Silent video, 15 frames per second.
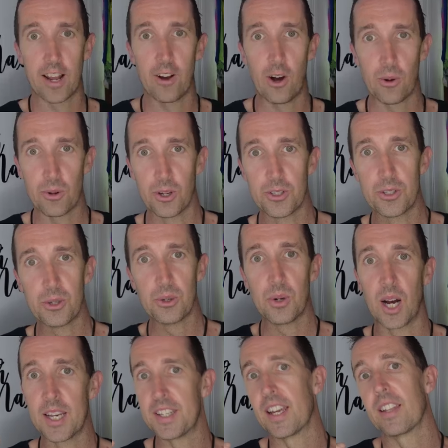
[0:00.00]
to hold on to,
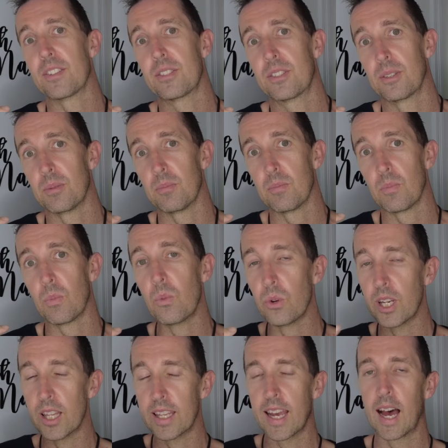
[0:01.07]
I'd done some
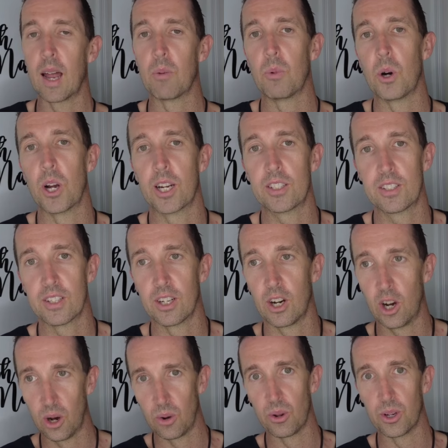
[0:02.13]
really hard work to
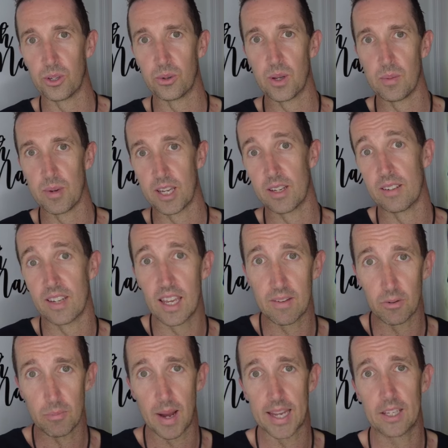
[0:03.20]
hold on to him and
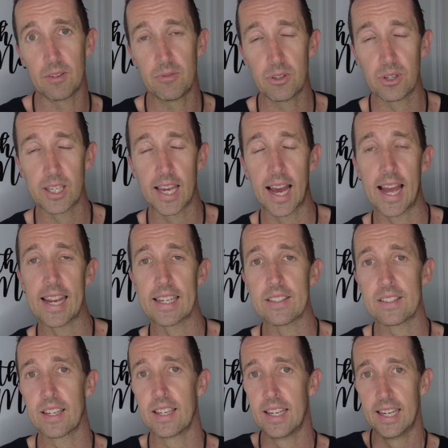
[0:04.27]
even make a few
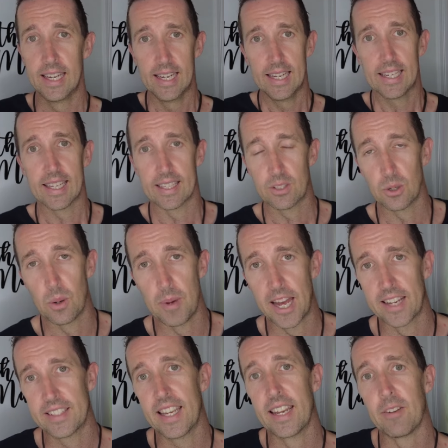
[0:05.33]
gains, get to
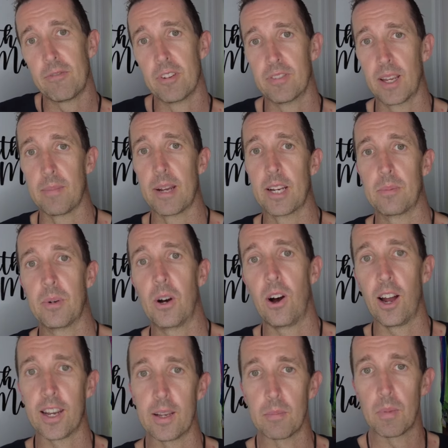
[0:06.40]
about 10 to 15 meters
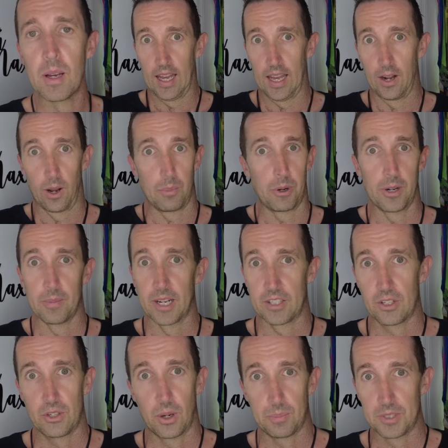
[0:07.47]
behind him. And I pretty much
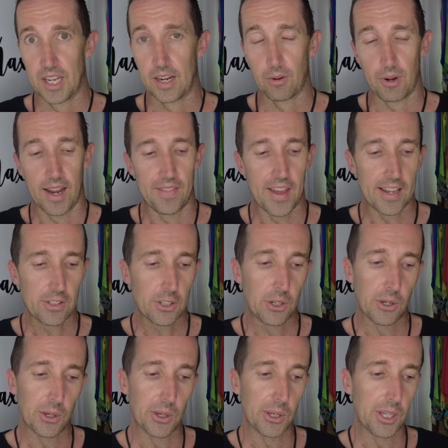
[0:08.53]
stopped dead around that
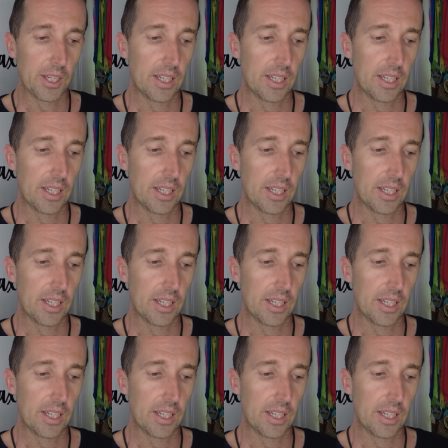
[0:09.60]
turn.